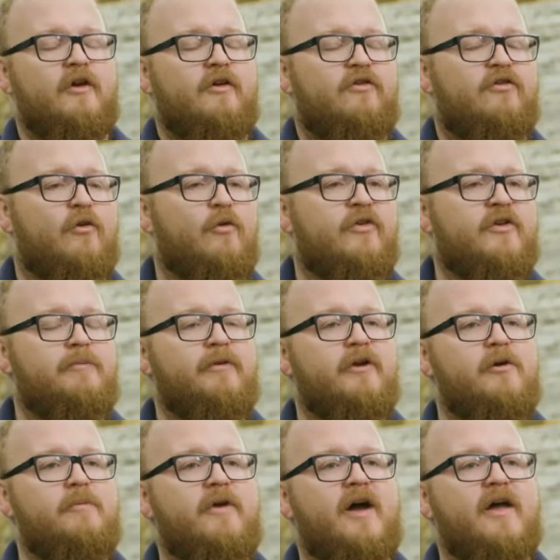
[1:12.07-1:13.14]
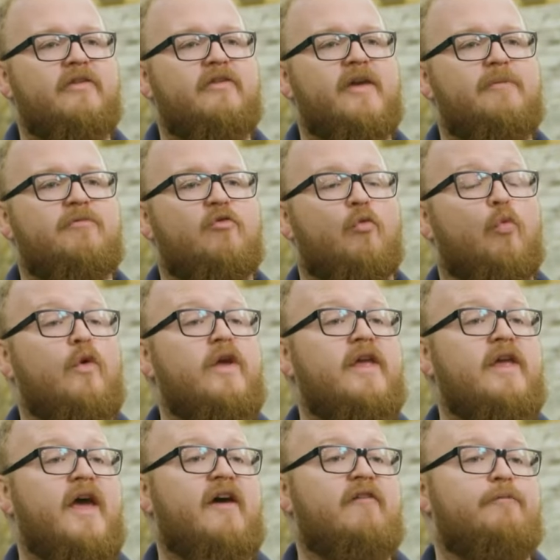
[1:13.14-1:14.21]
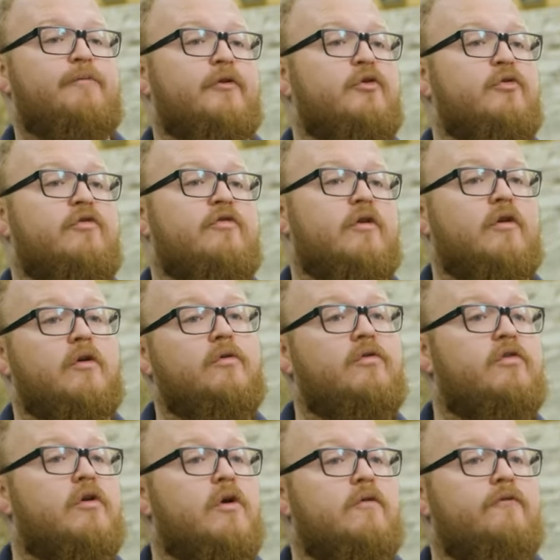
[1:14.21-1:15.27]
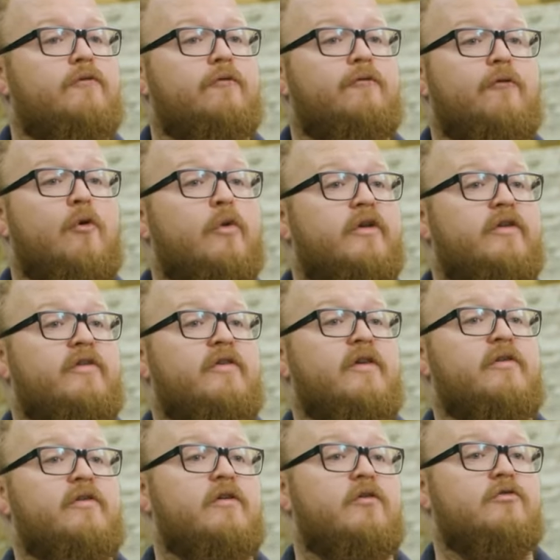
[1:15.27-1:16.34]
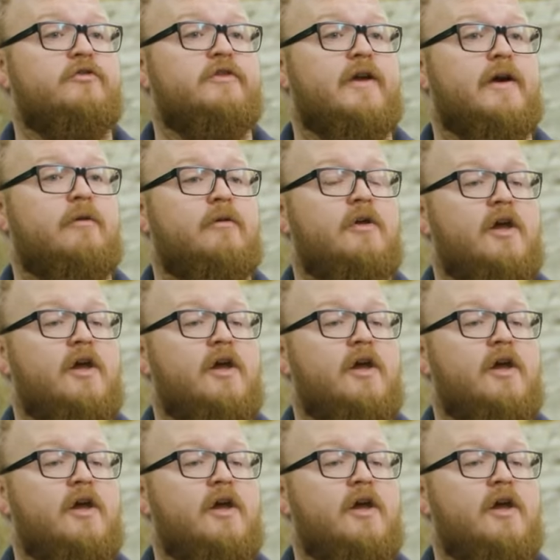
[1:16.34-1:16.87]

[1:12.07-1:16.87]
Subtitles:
So with Complete Home Concepts, we have produced our own stone for 46 years now.